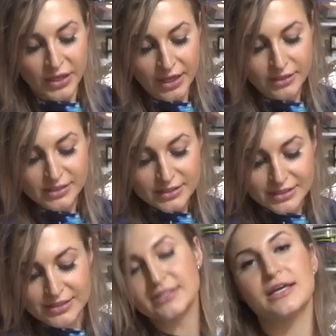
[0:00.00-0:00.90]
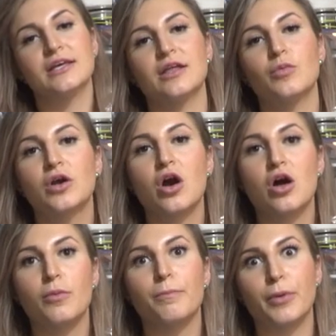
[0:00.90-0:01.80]
it does this thing that we
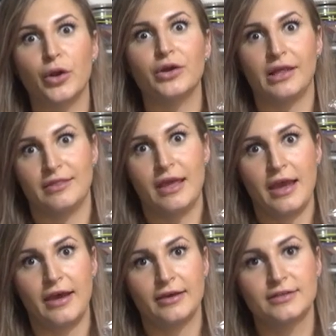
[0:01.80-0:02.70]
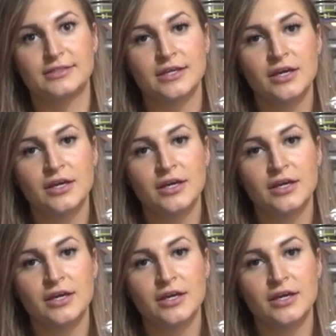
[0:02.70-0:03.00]
call burning the eggs.